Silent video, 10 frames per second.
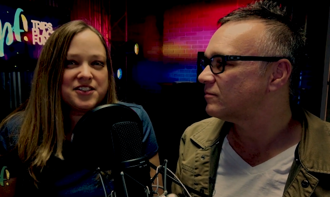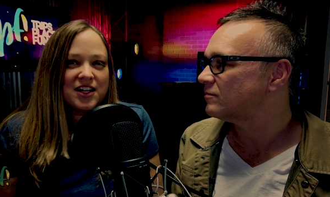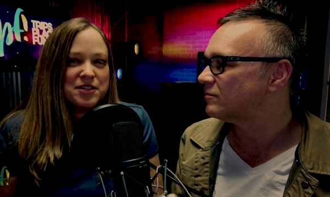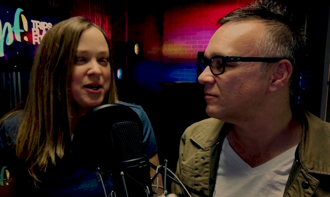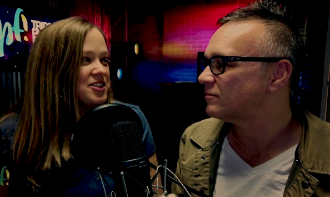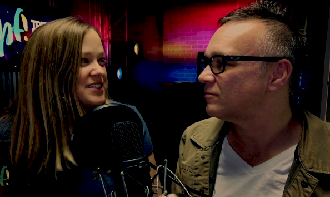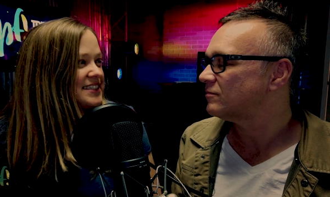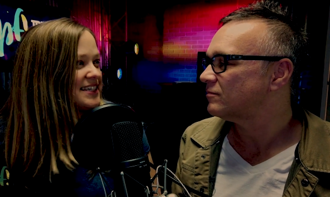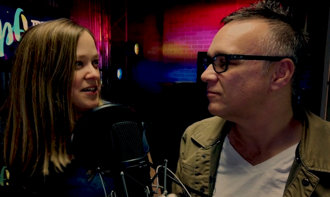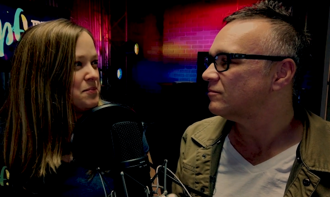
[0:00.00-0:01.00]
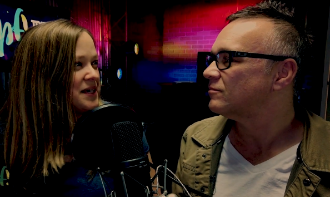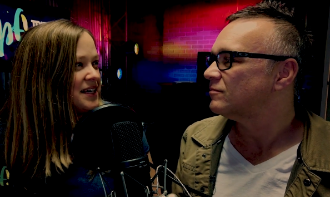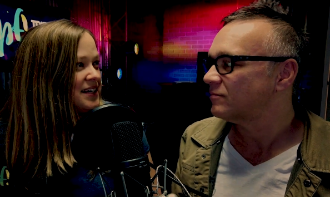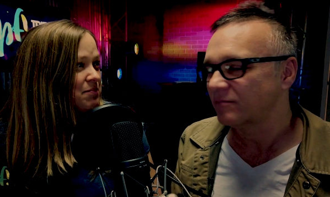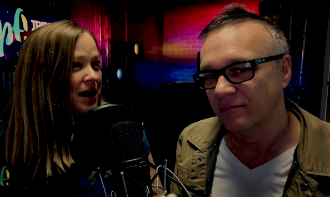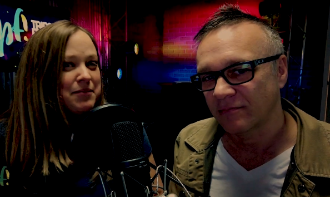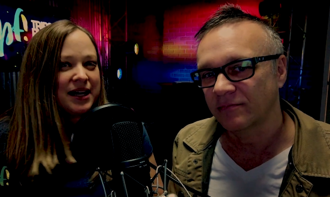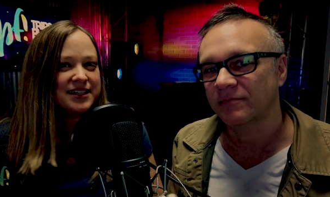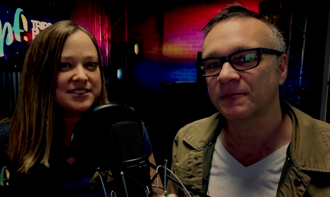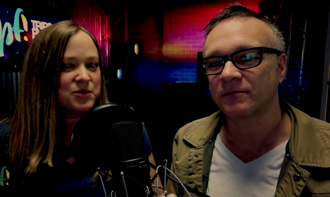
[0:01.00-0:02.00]
Speaker 1: of Dolly Parton Stampede, in my
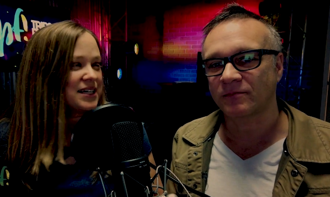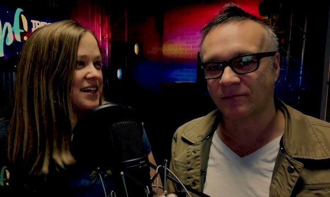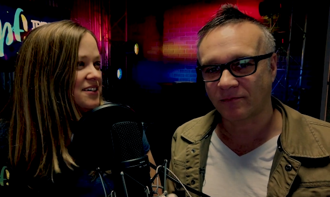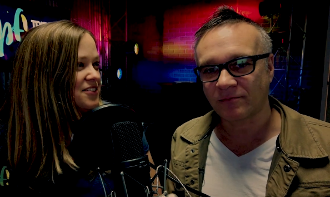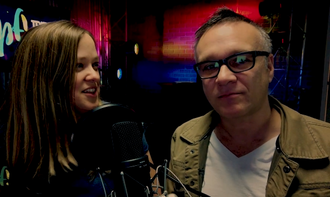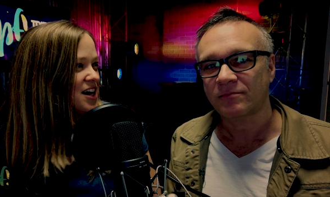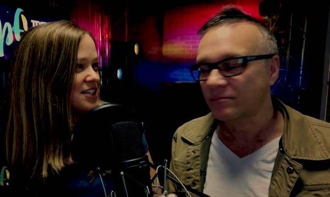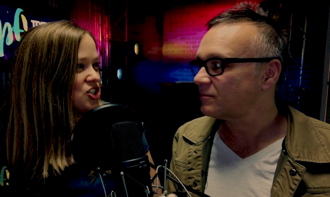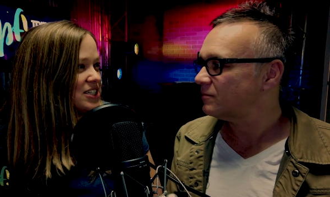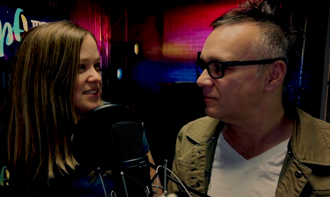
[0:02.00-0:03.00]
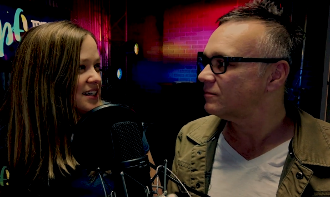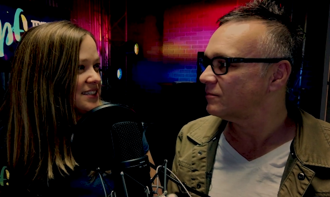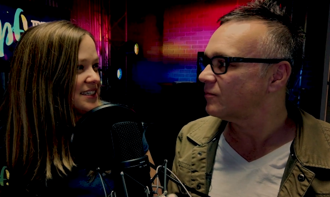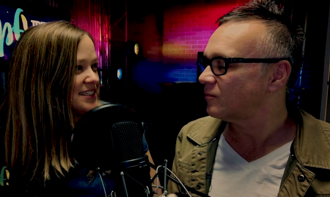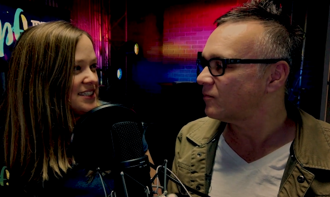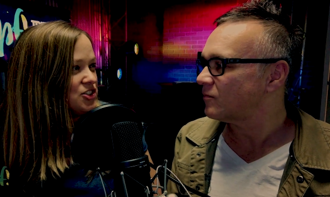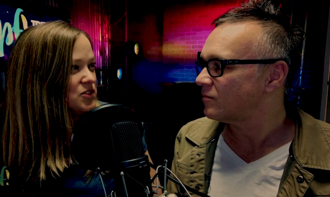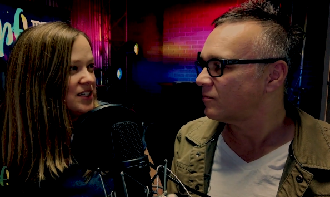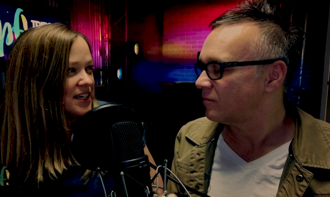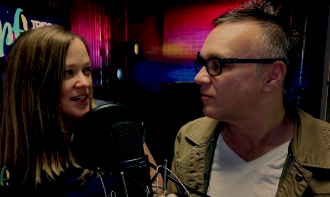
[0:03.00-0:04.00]
mind, is what kind of launches us
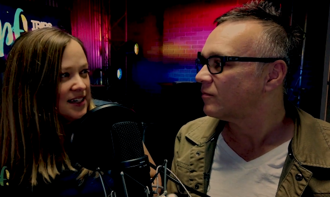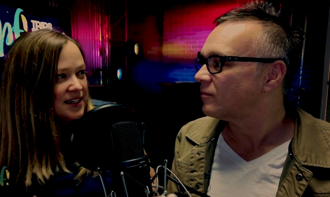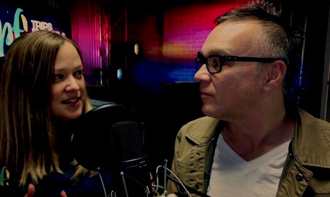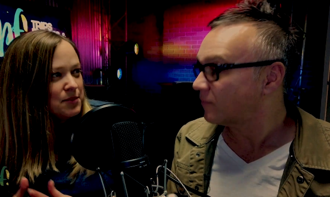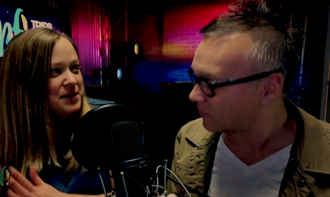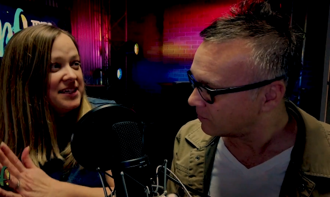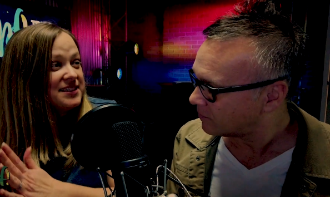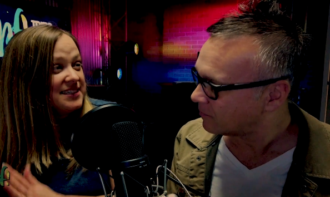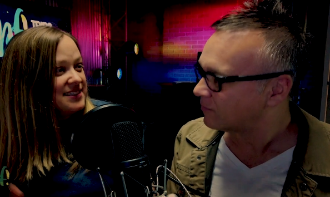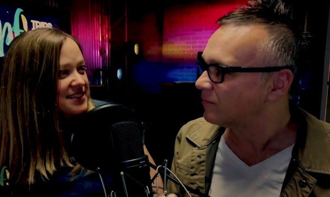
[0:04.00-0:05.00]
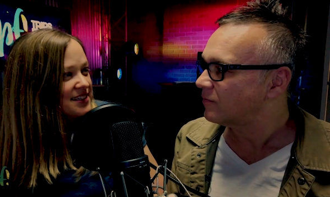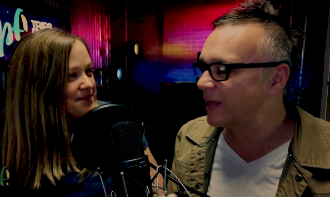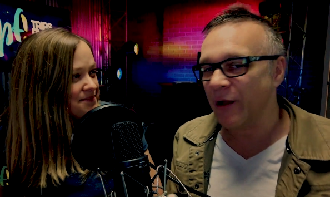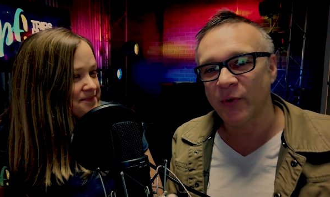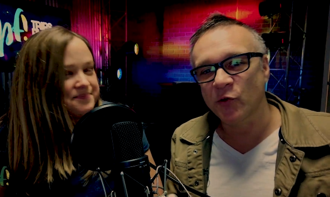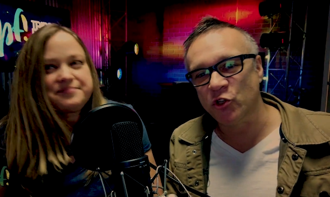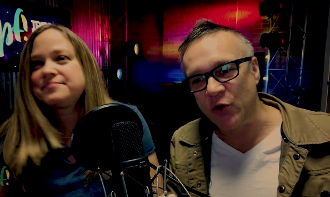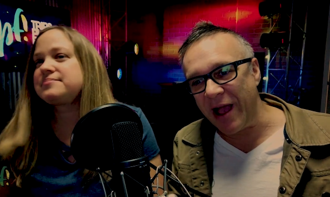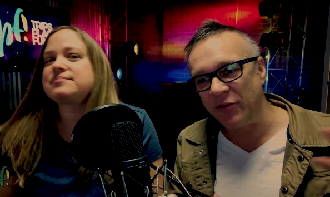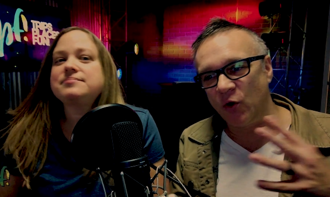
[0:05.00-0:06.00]
into the the peak season. Yeah, we
Speaker 2: were
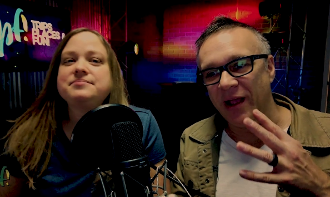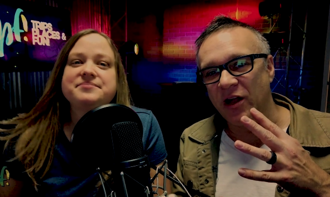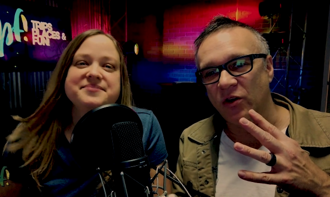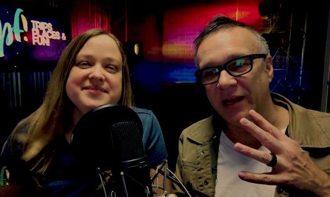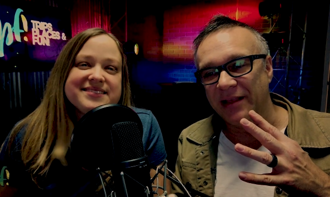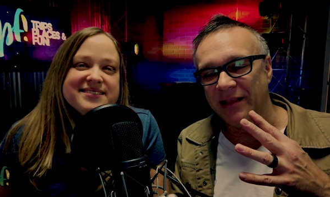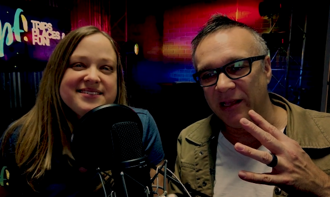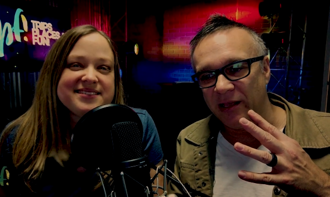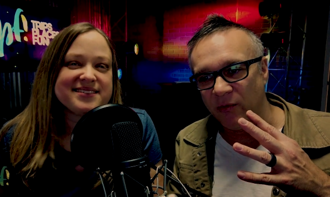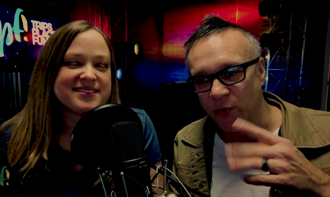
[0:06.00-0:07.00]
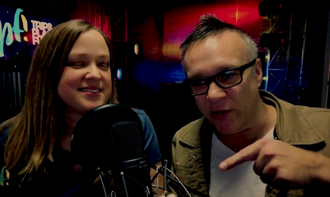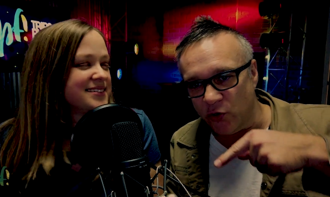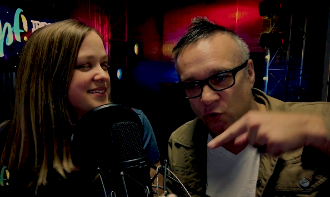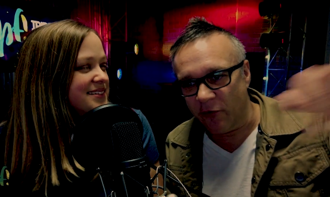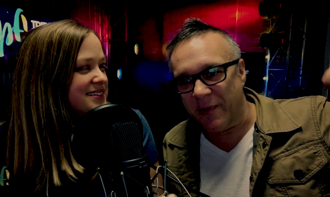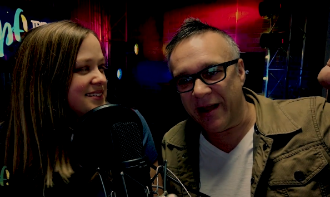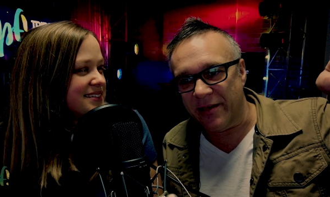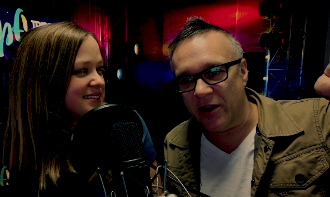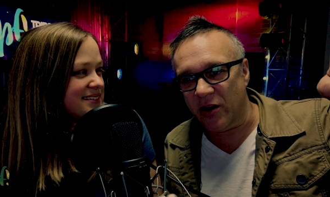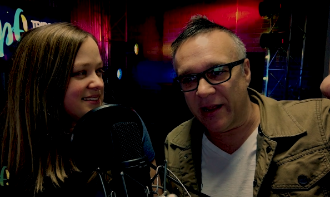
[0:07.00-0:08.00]
driving around, and then we drove by
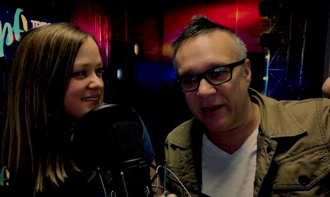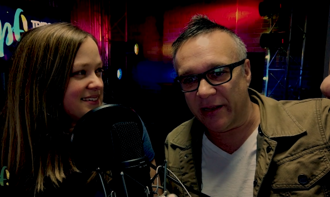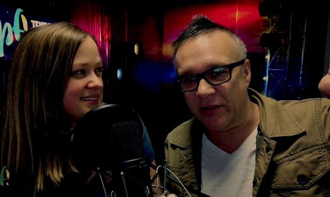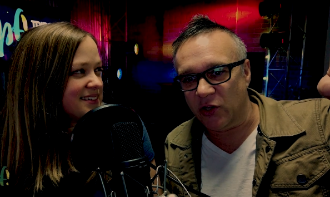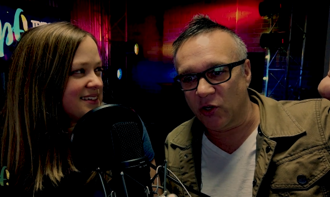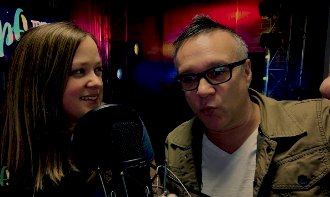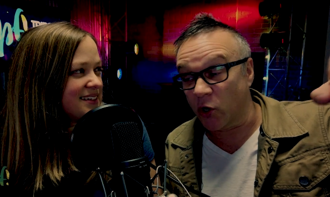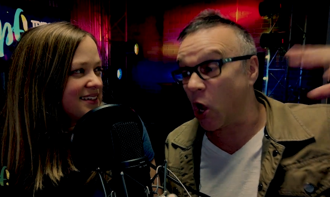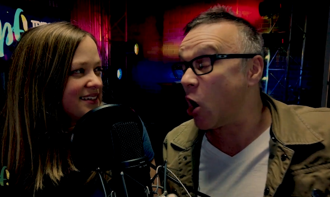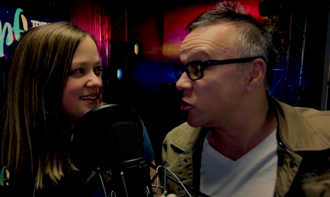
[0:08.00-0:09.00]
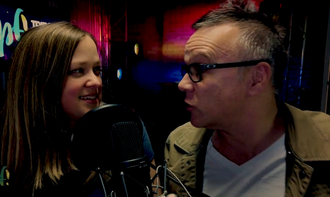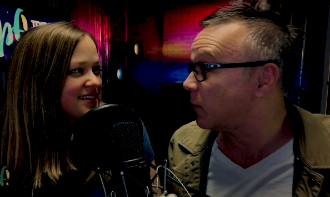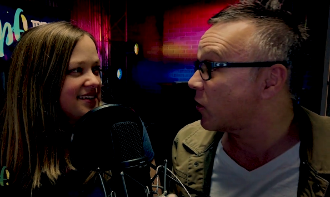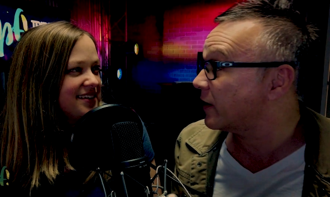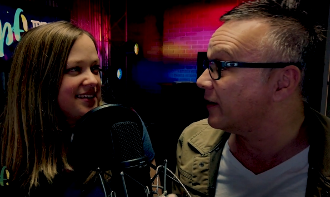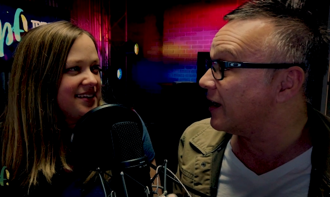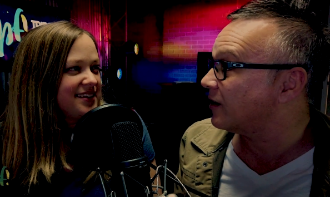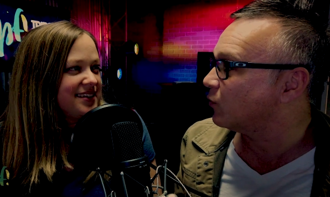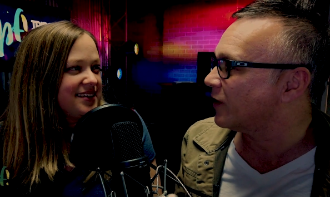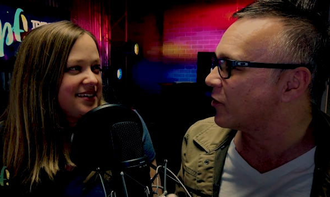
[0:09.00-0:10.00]
there, and there were cars in the parking
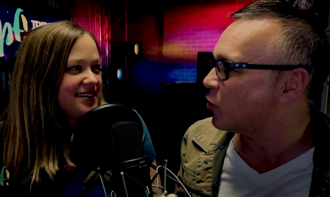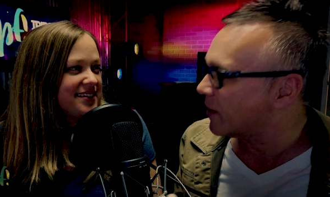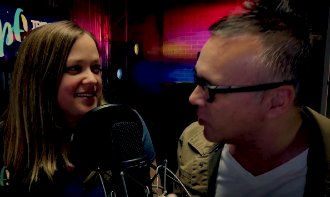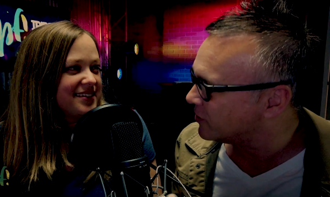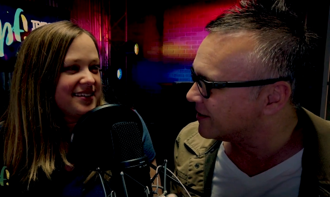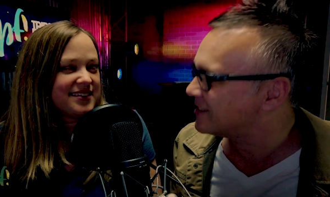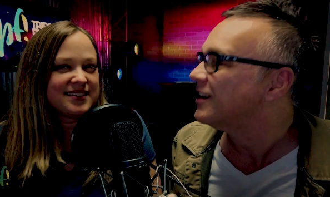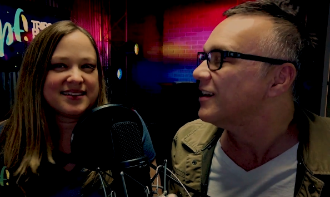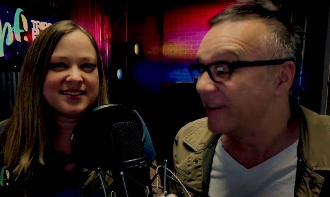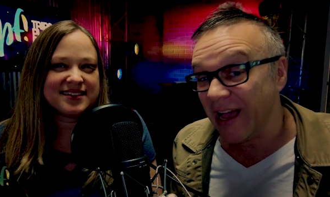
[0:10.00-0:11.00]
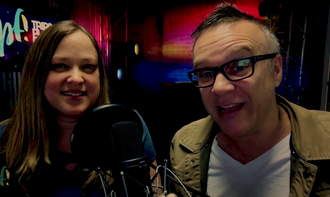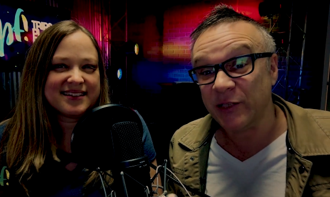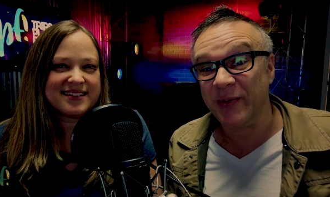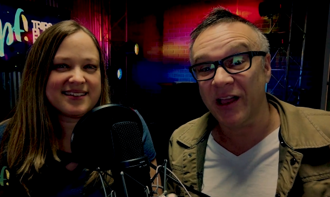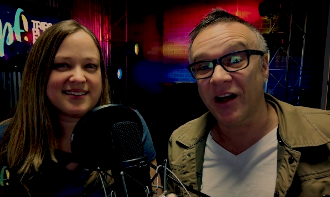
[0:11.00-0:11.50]
lot, and we're like, "Oh my goodness, yeah, it's